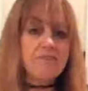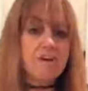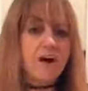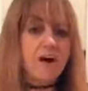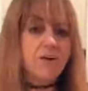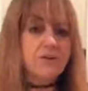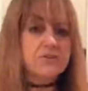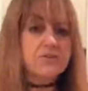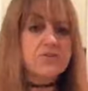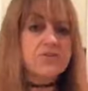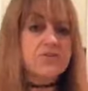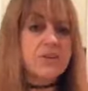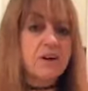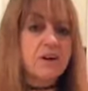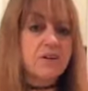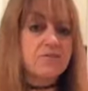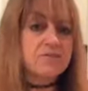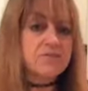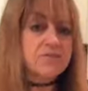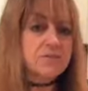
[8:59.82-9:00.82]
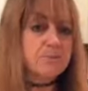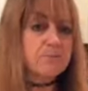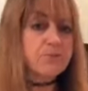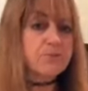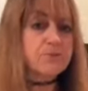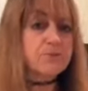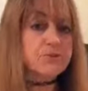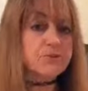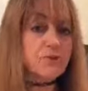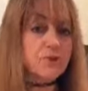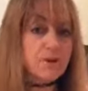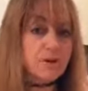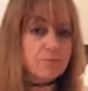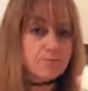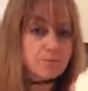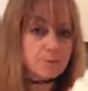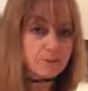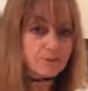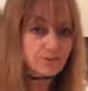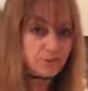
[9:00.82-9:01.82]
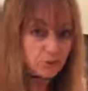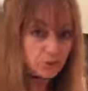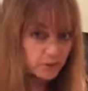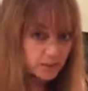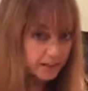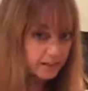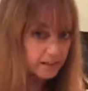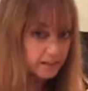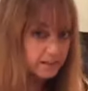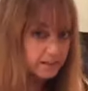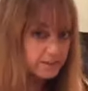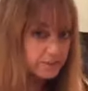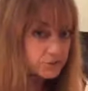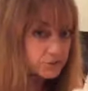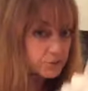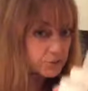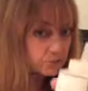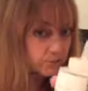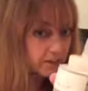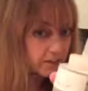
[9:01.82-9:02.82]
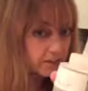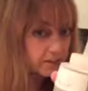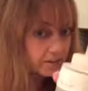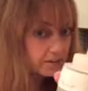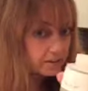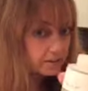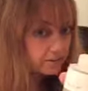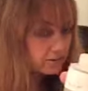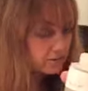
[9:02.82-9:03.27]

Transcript: ounce of simple syrup, but if you like it a little sweeter,